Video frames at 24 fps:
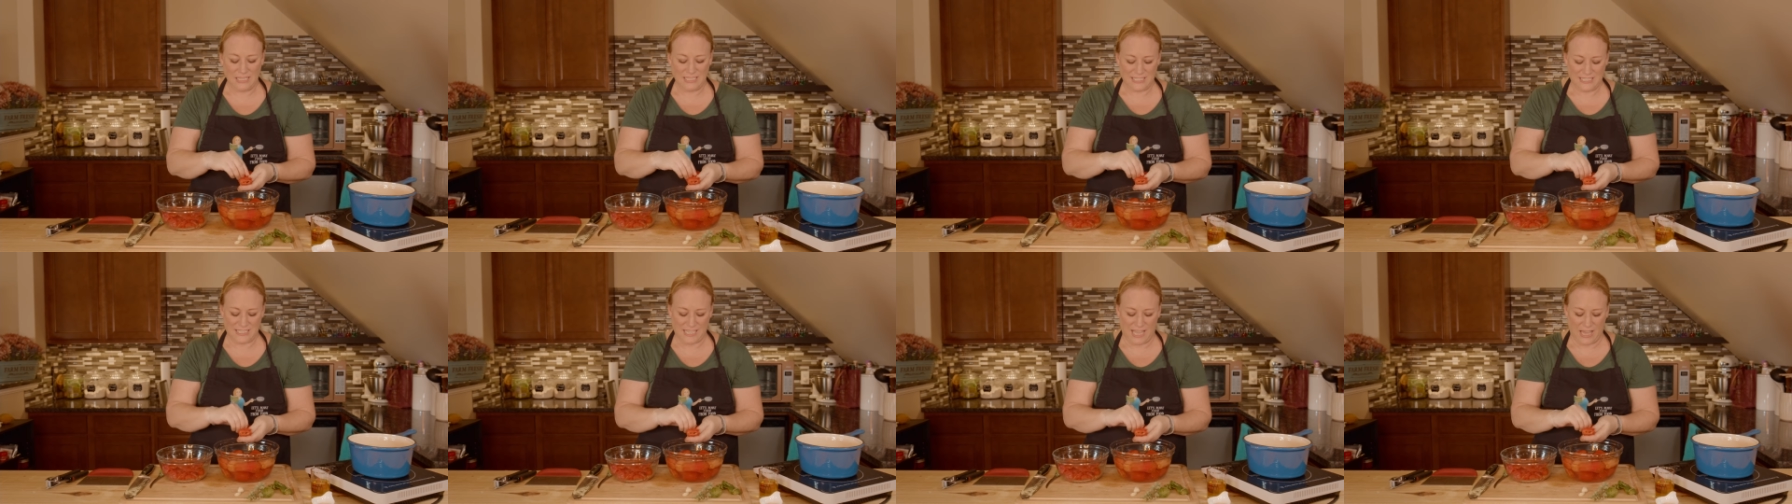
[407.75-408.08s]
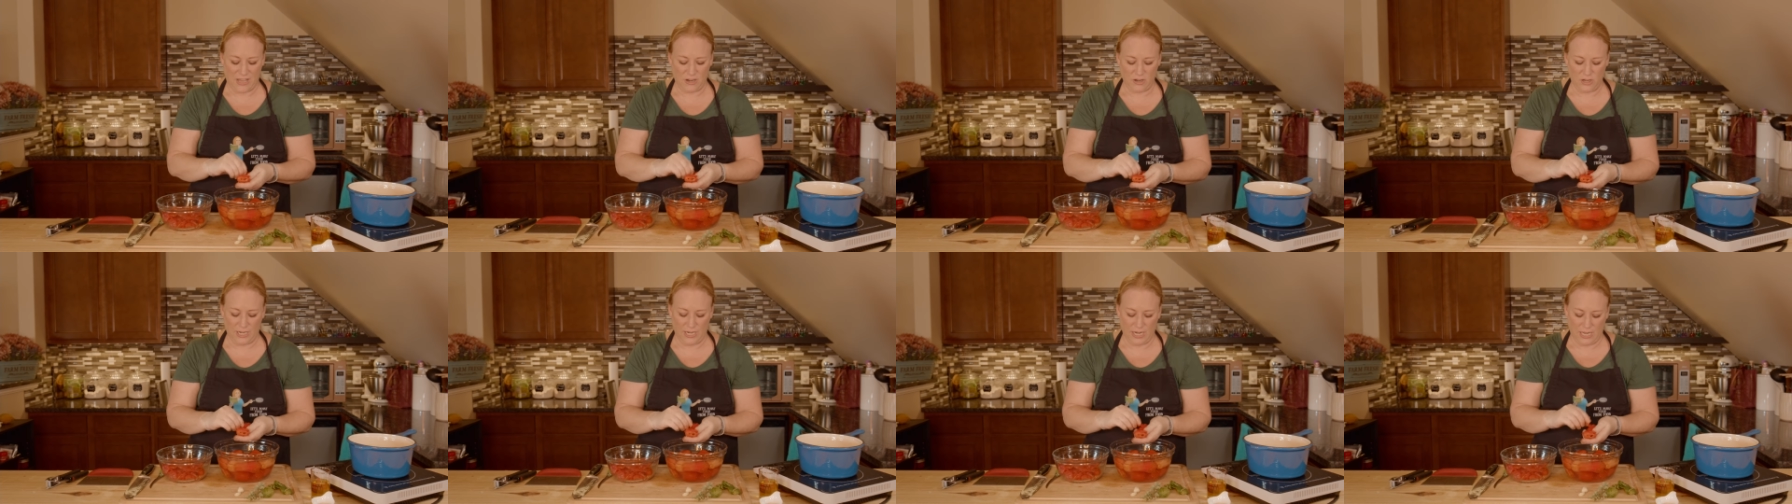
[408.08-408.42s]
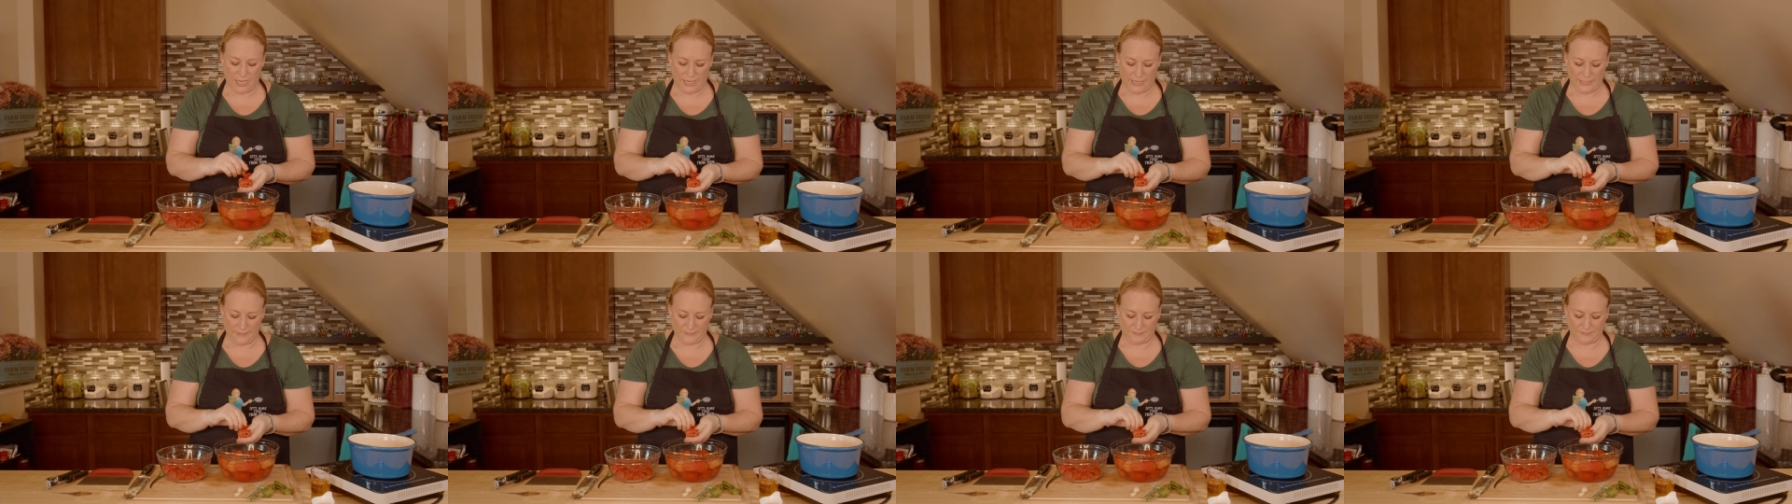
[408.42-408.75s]
Saturday
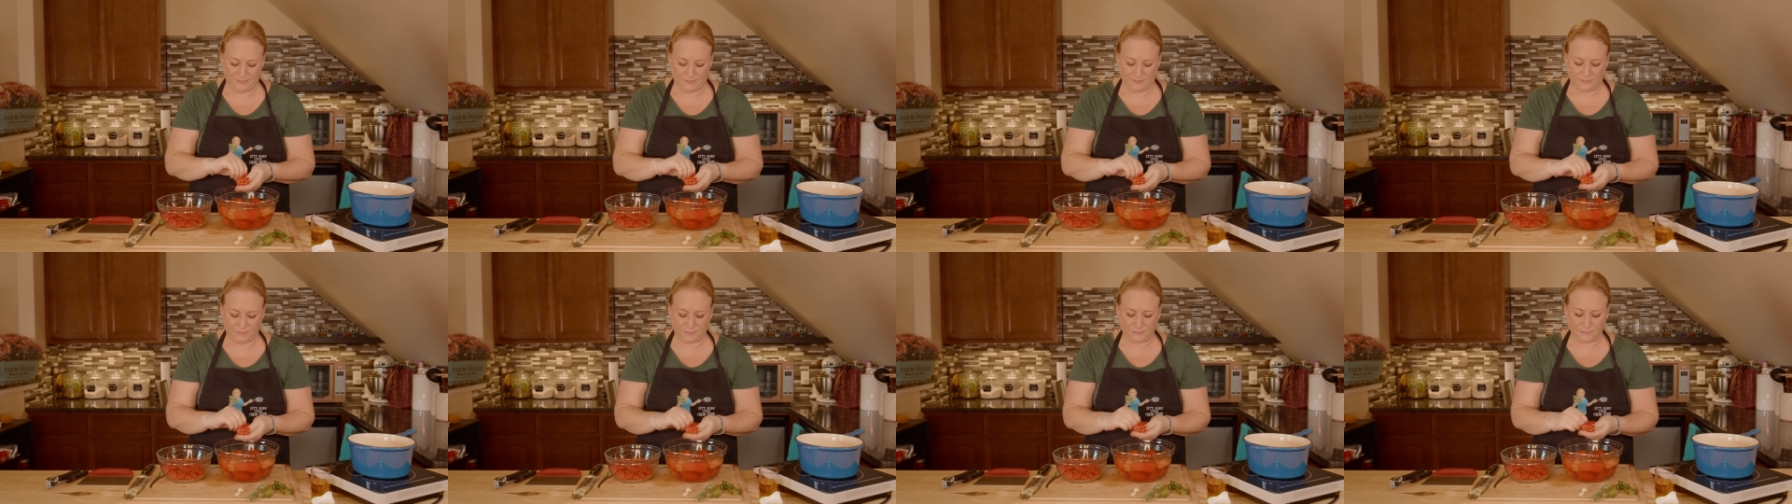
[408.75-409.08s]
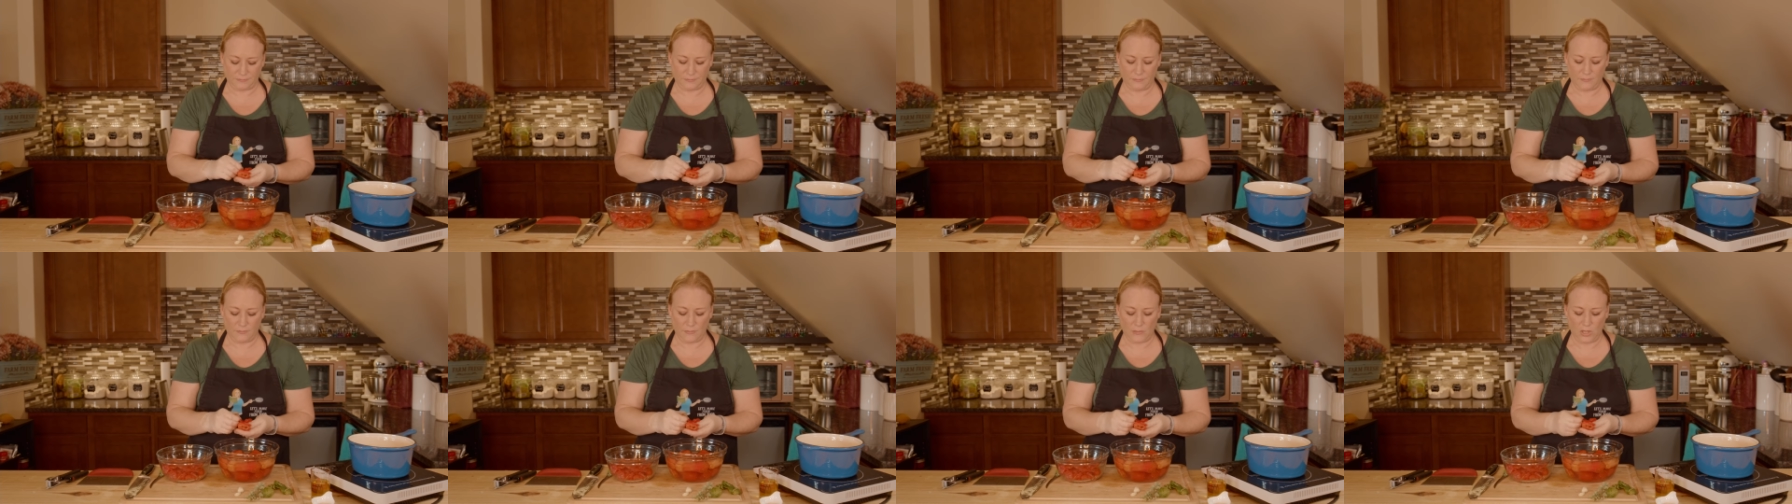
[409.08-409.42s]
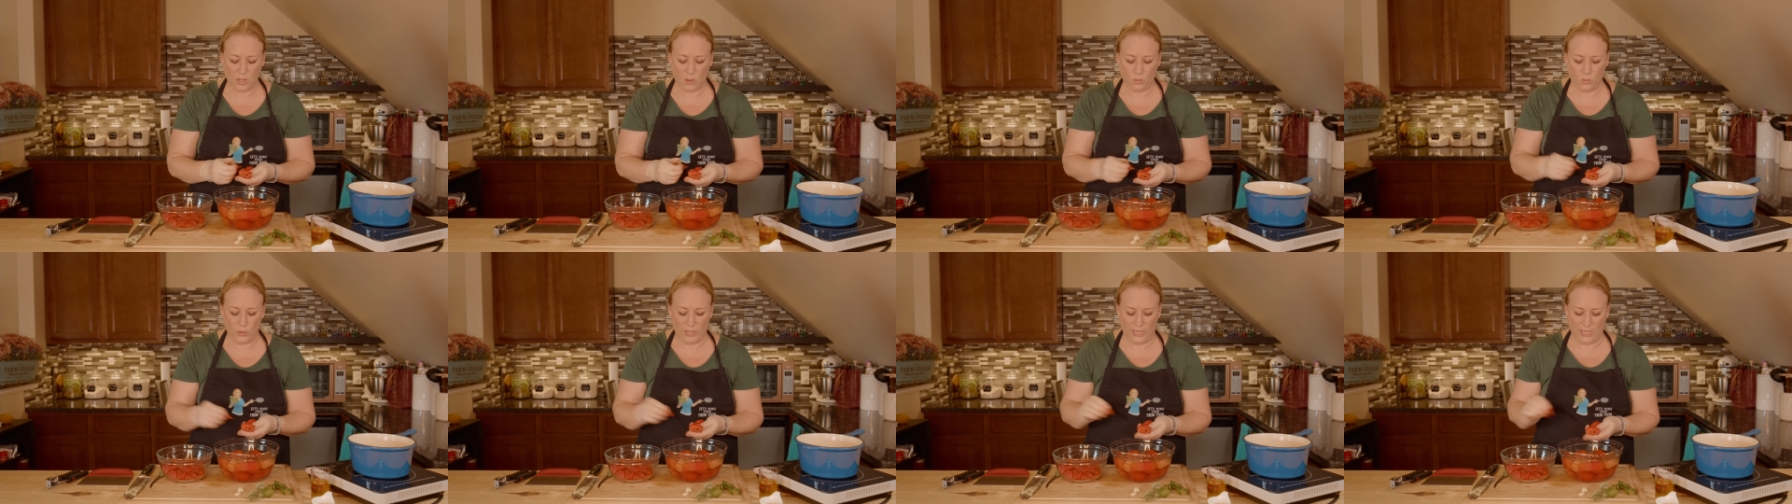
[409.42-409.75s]
night,
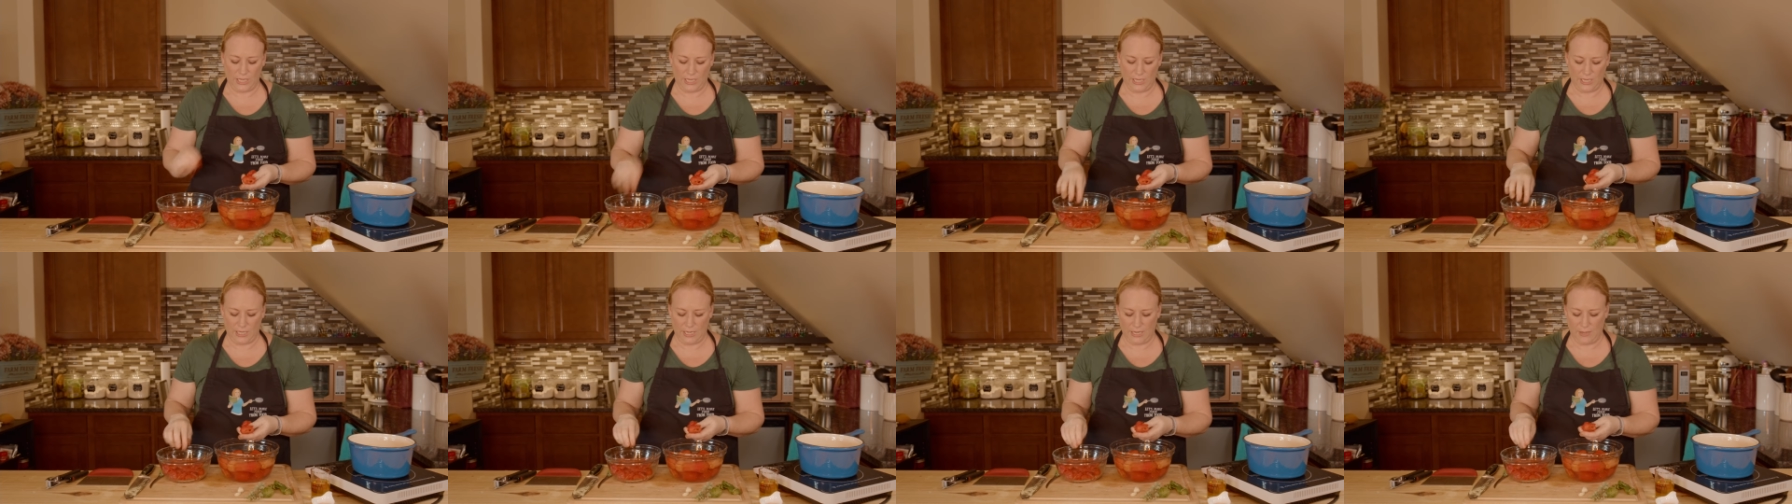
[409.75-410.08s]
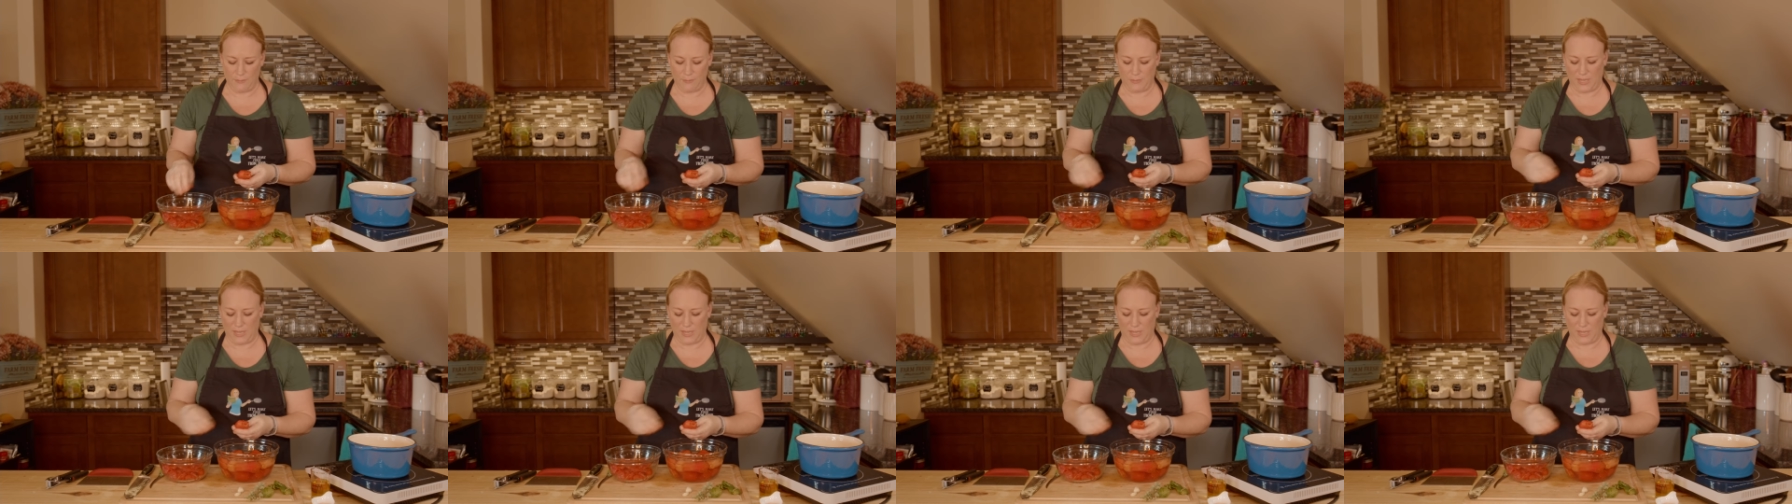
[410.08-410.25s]
we